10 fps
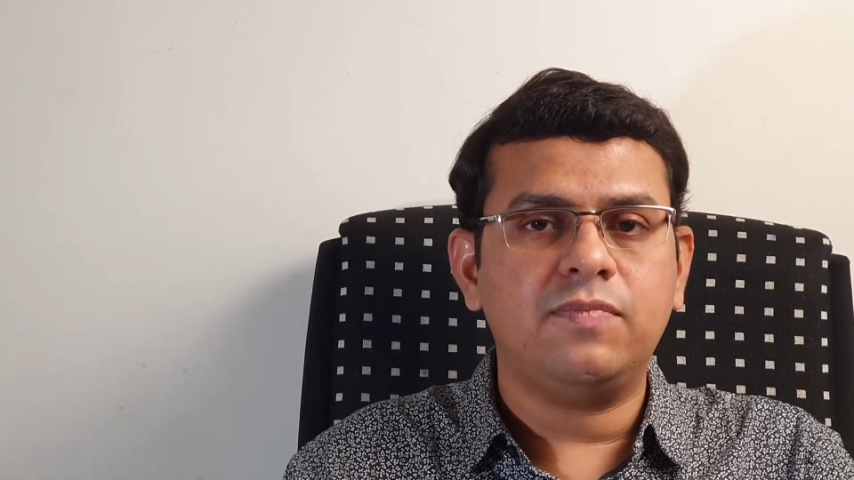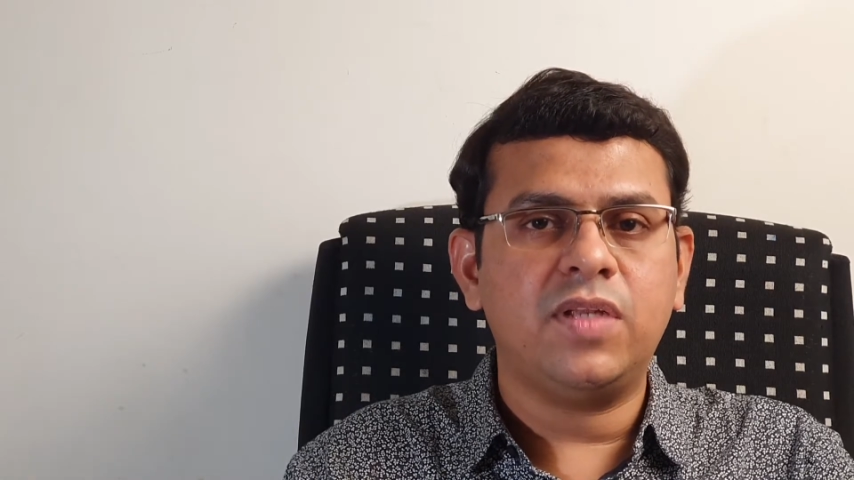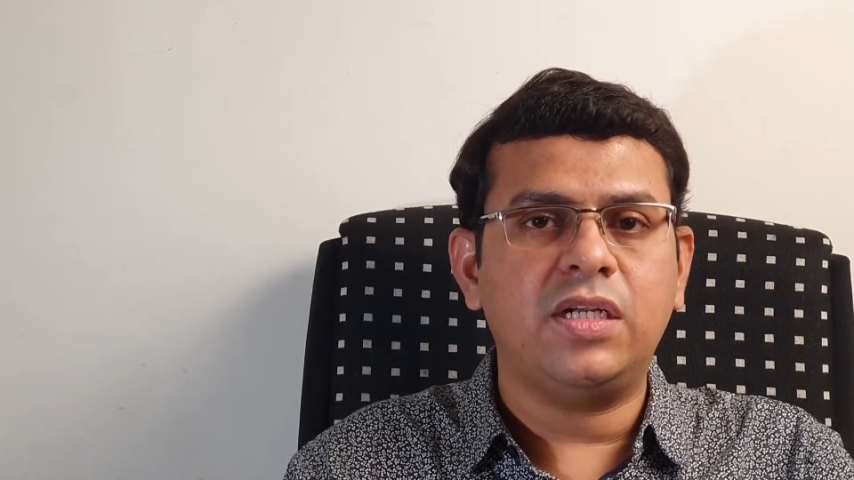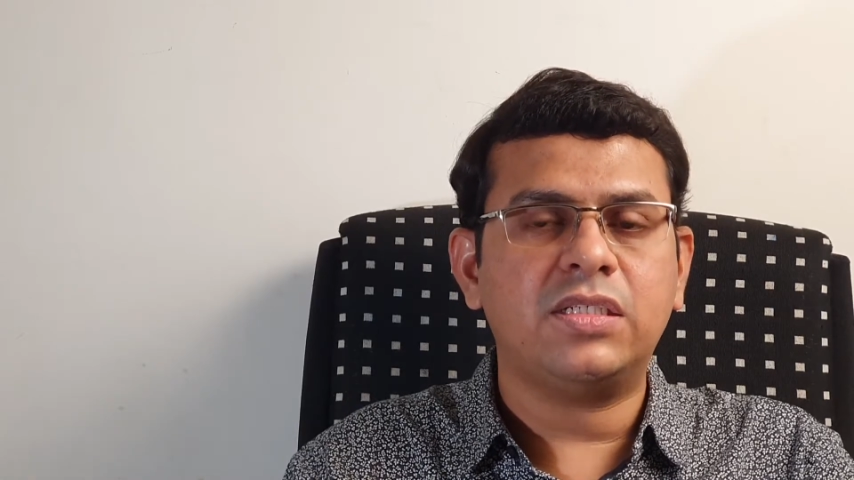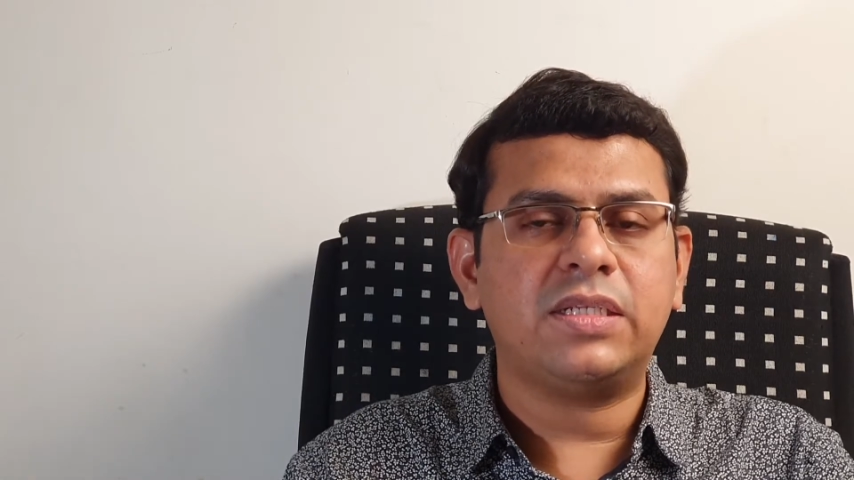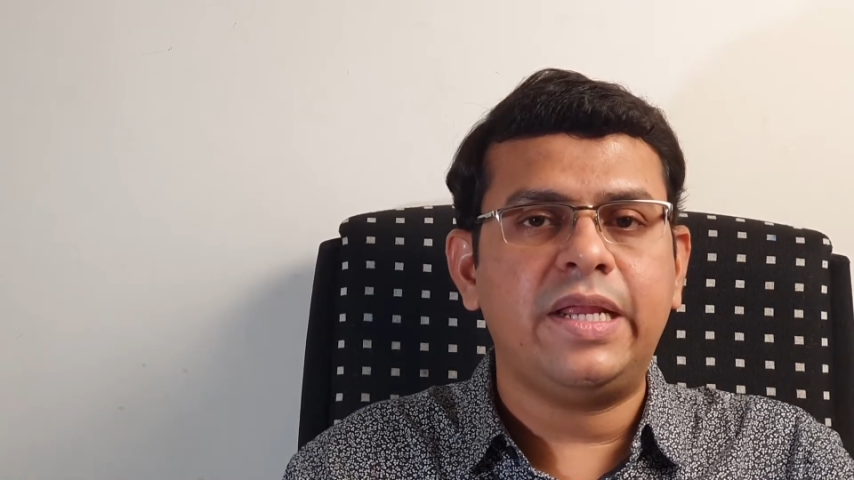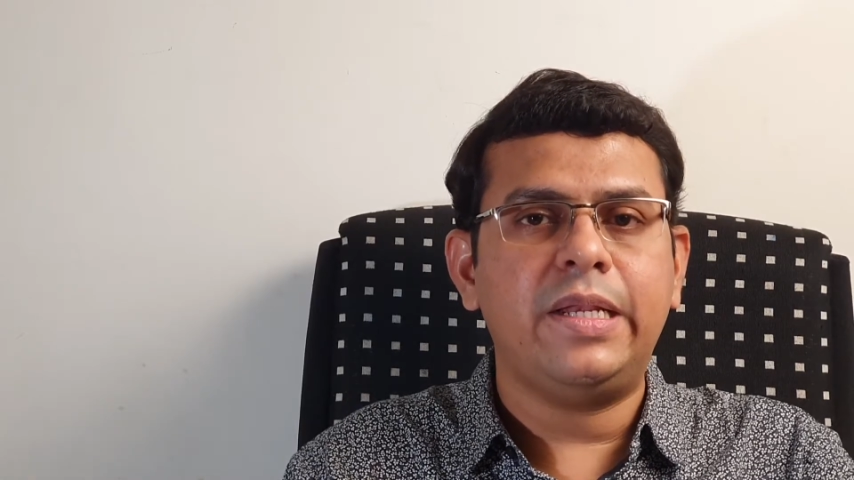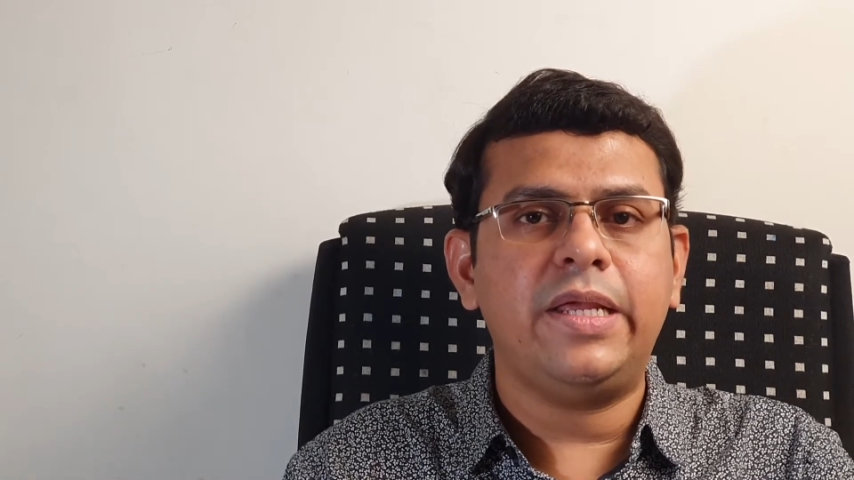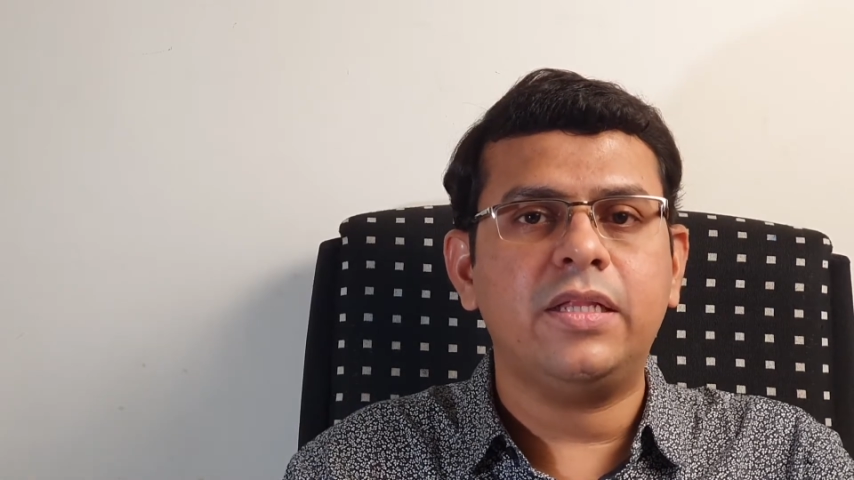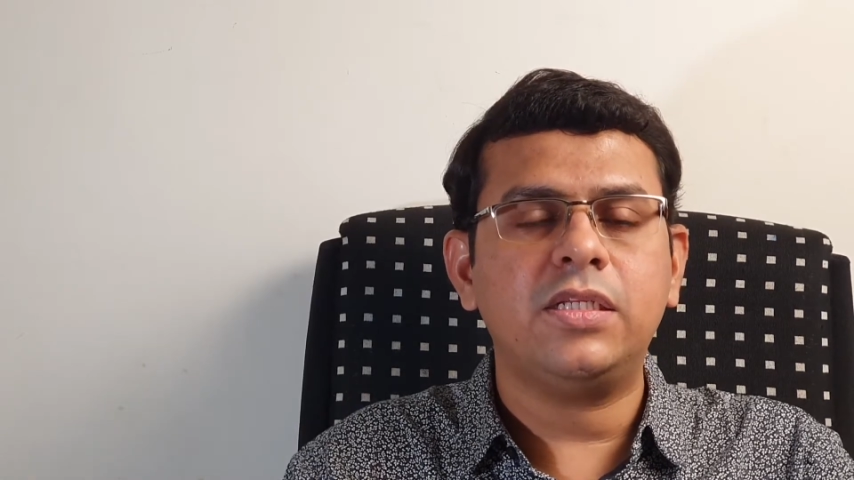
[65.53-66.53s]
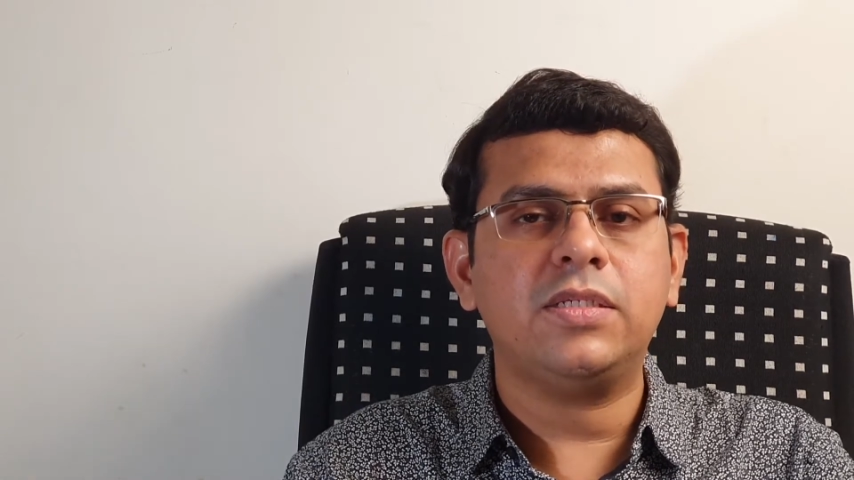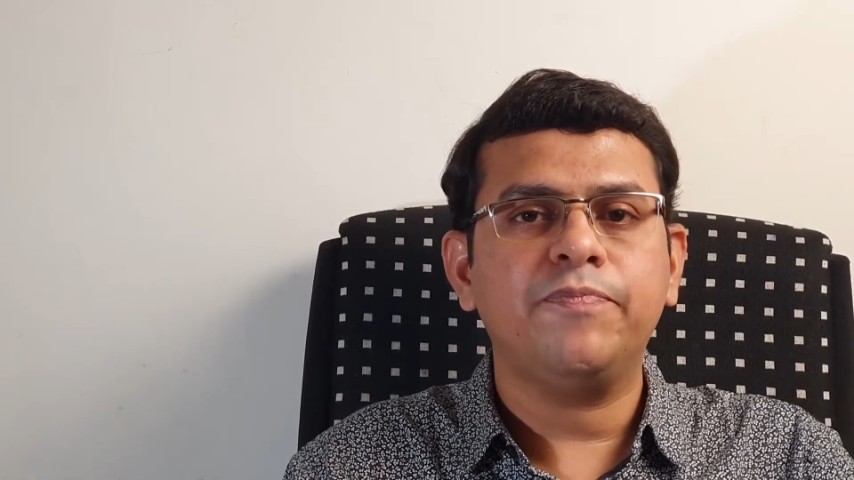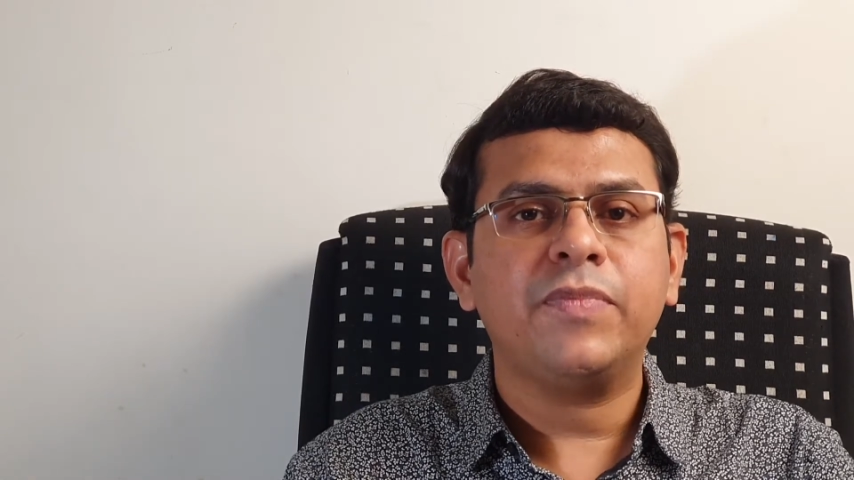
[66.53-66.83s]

that is Indians,